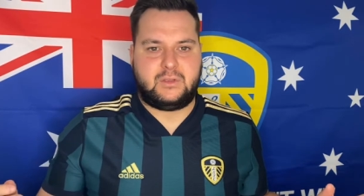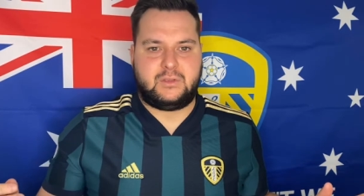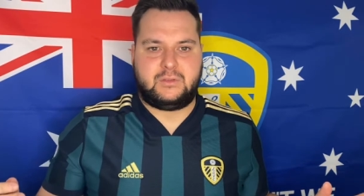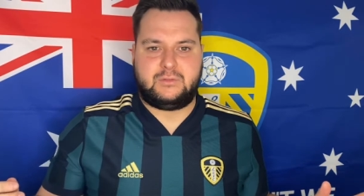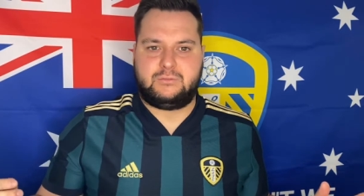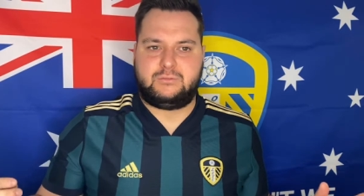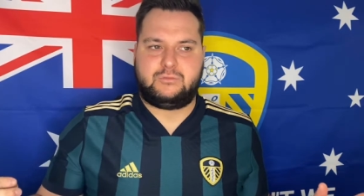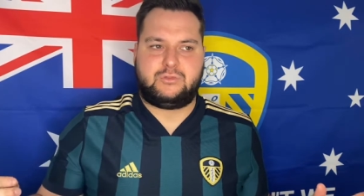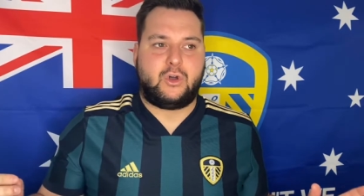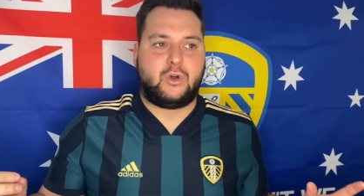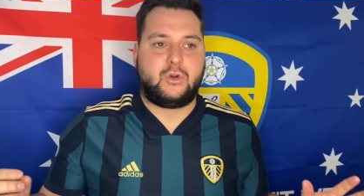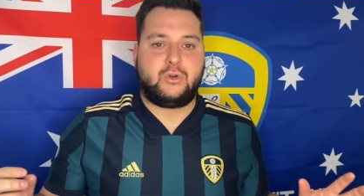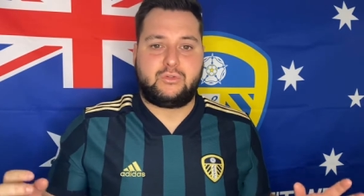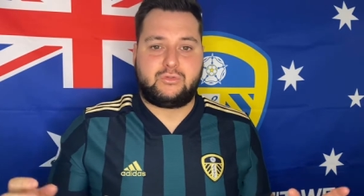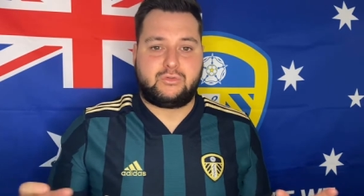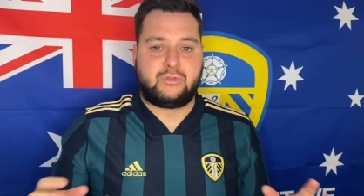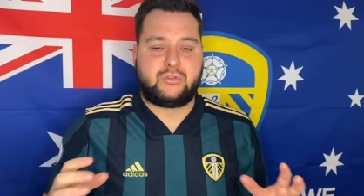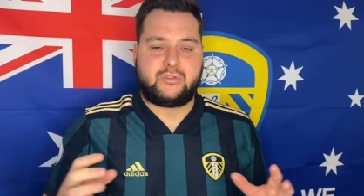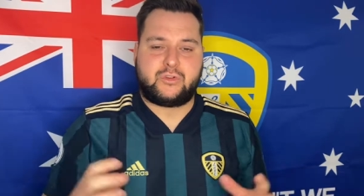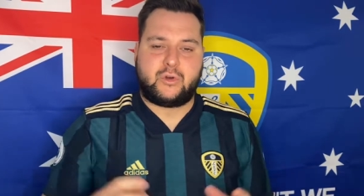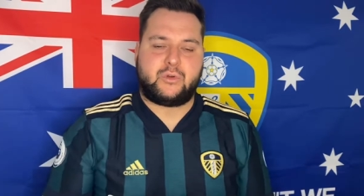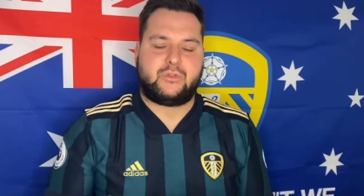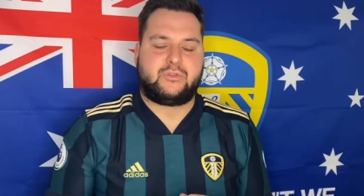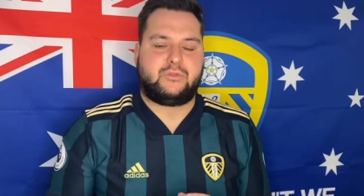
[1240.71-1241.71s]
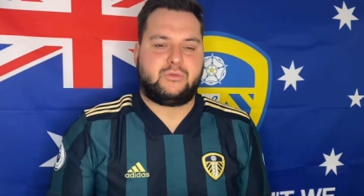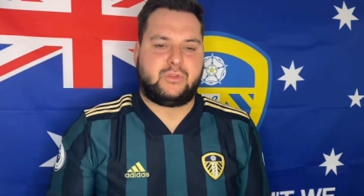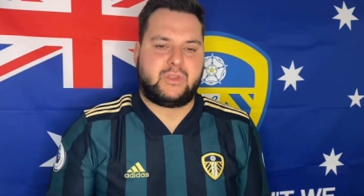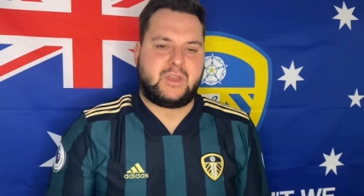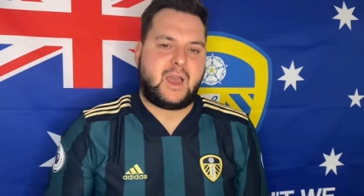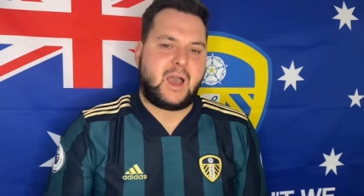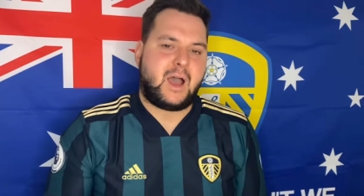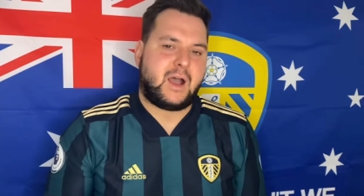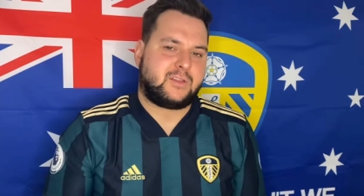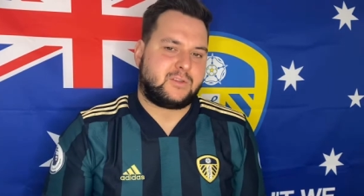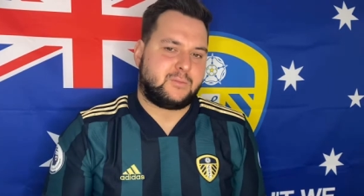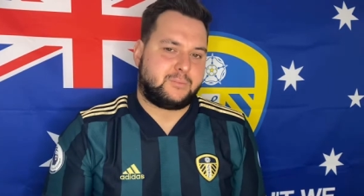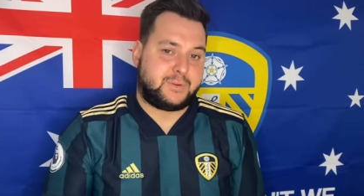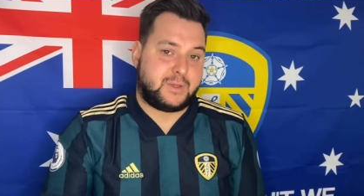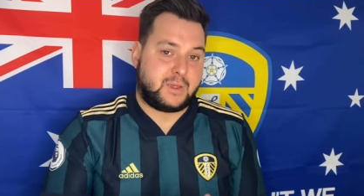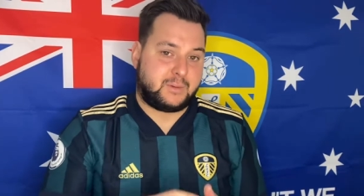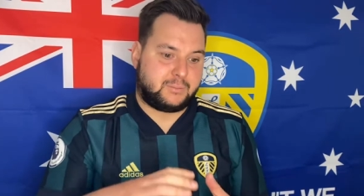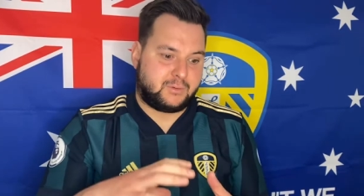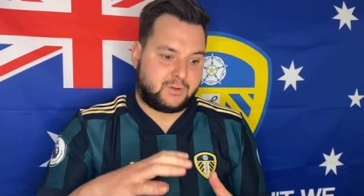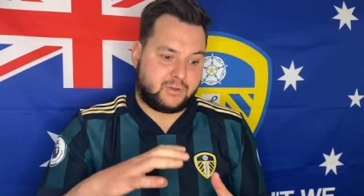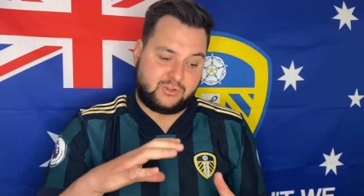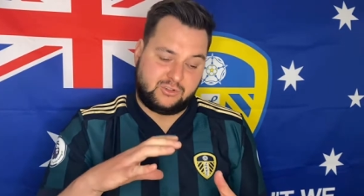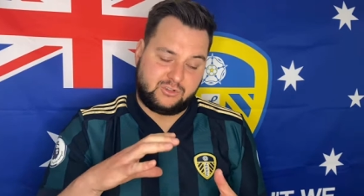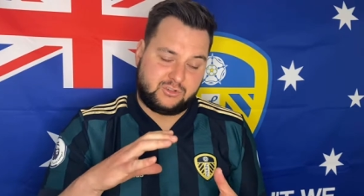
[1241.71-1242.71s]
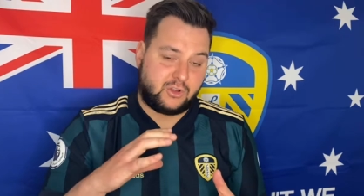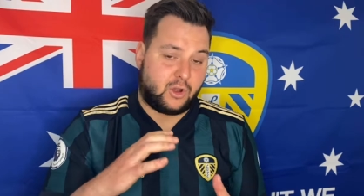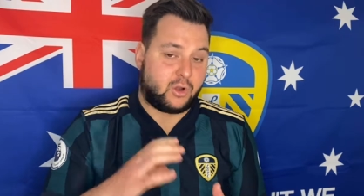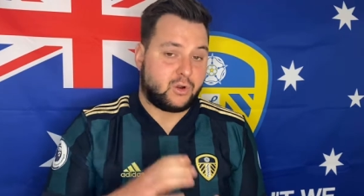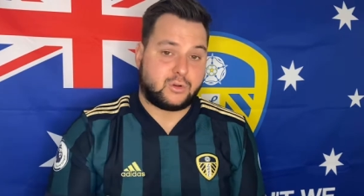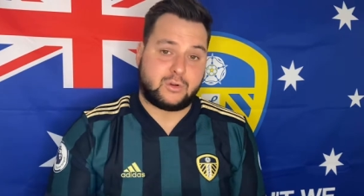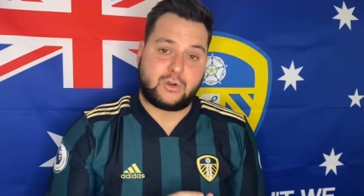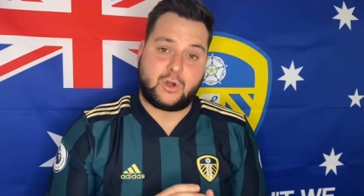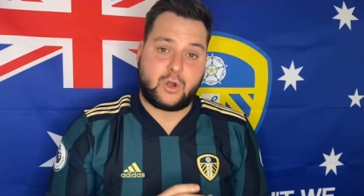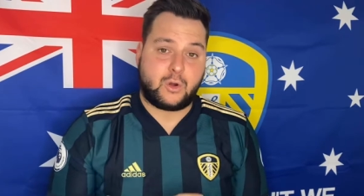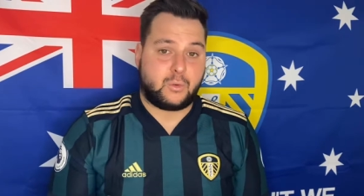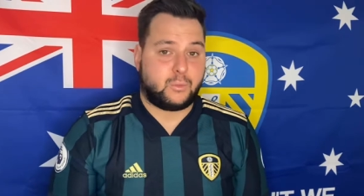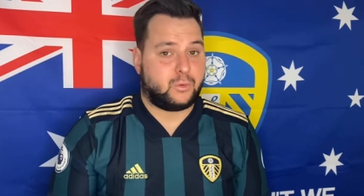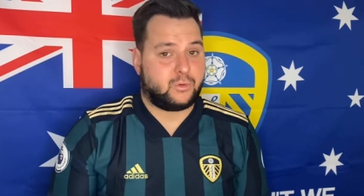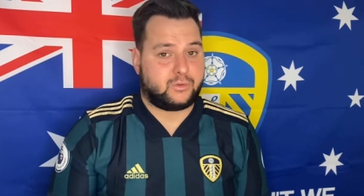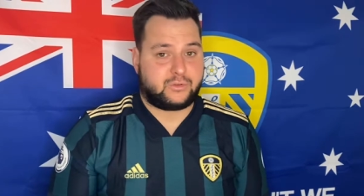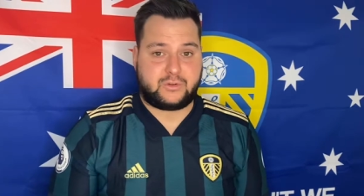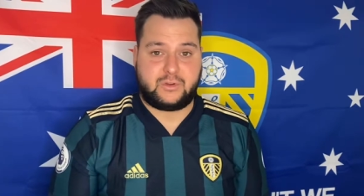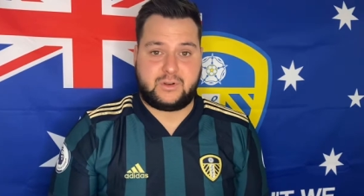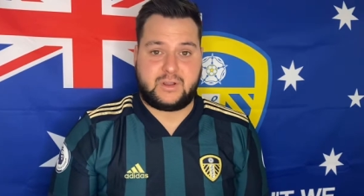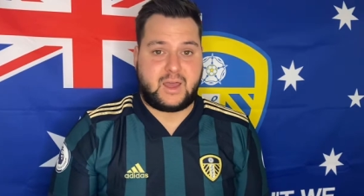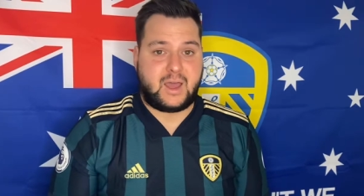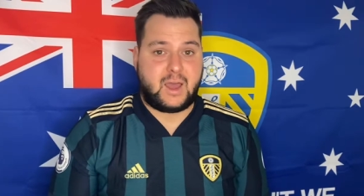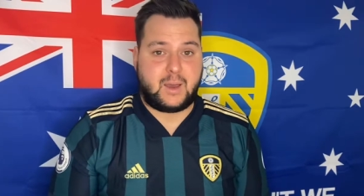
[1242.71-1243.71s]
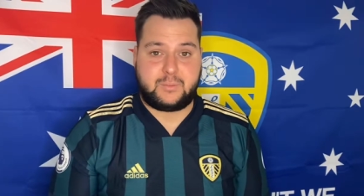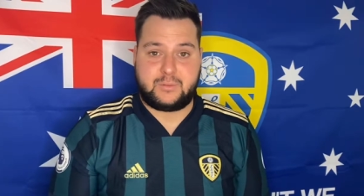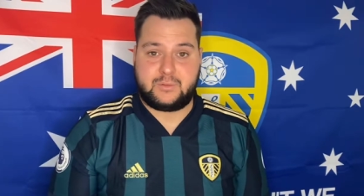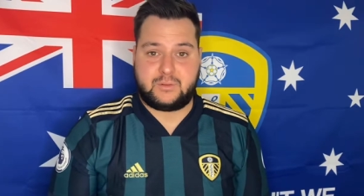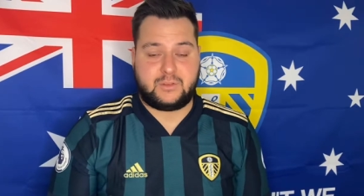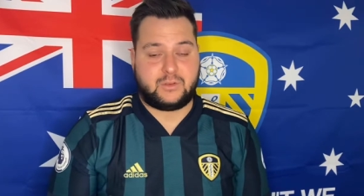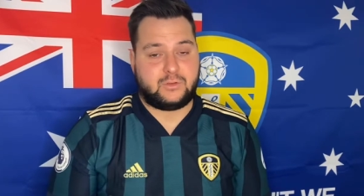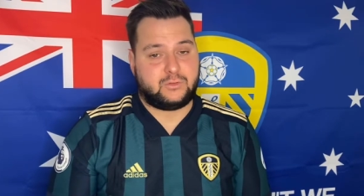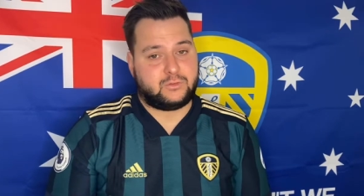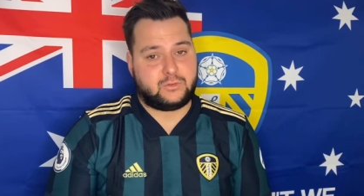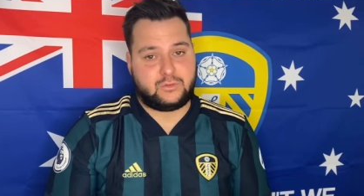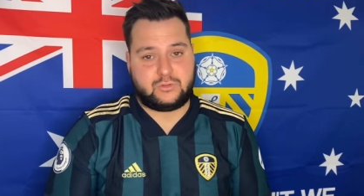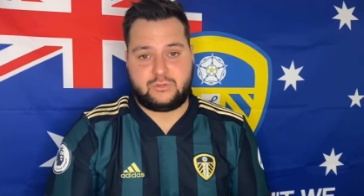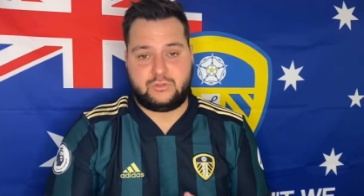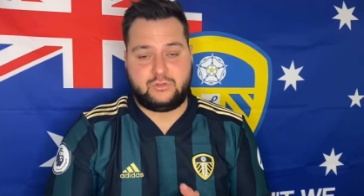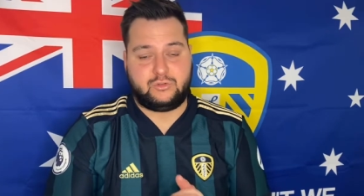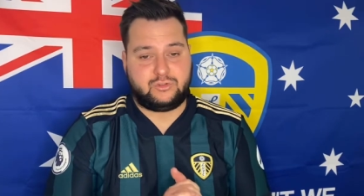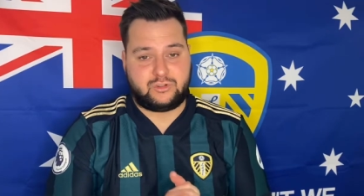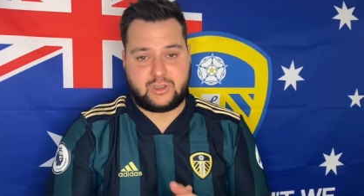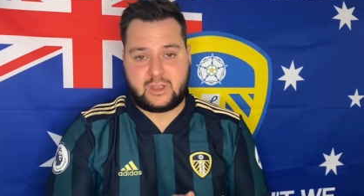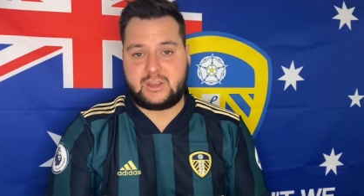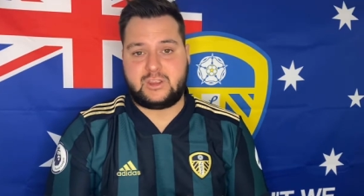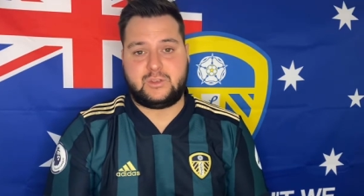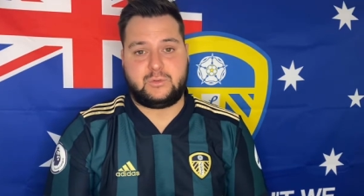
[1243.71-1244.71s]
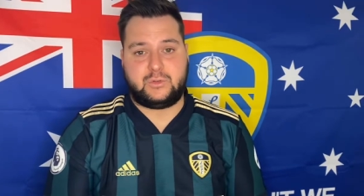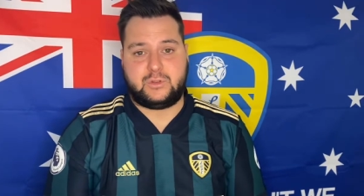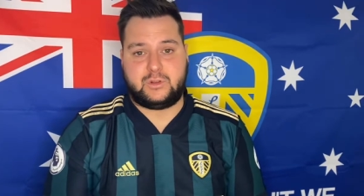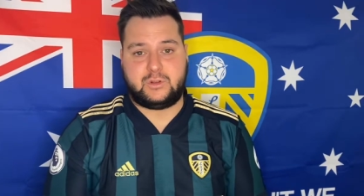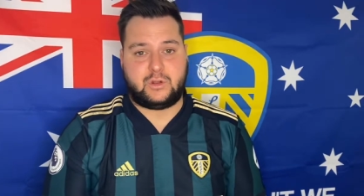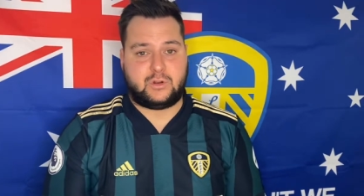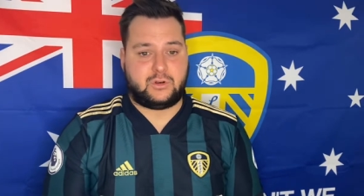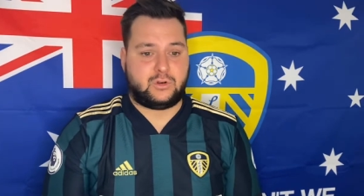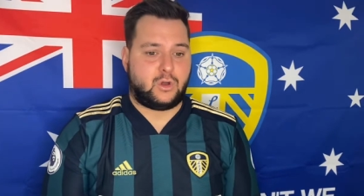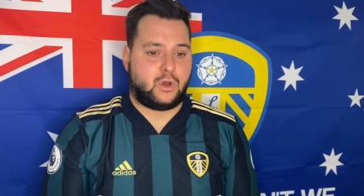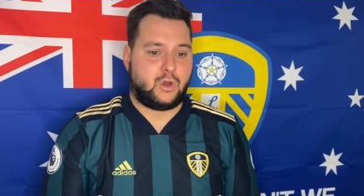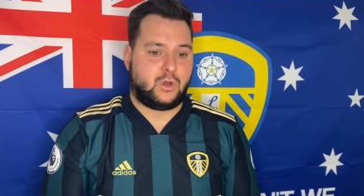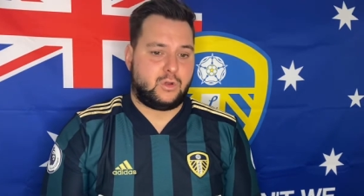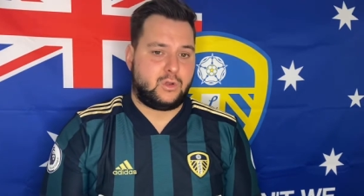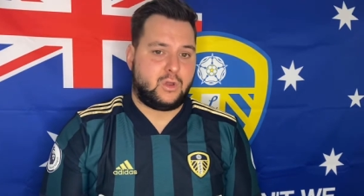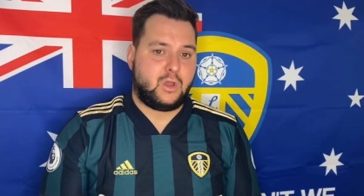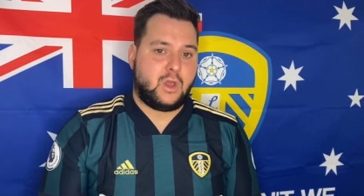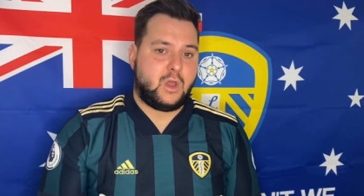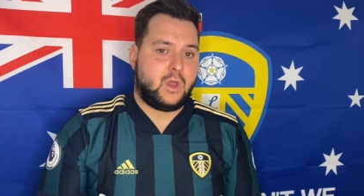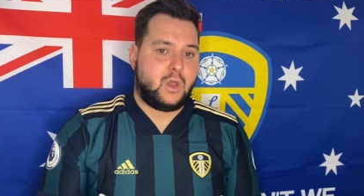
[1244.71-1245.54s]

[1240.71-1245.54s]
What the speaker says: Those results are really hard to pick because you don't know what's going to happen. You genuinely don't know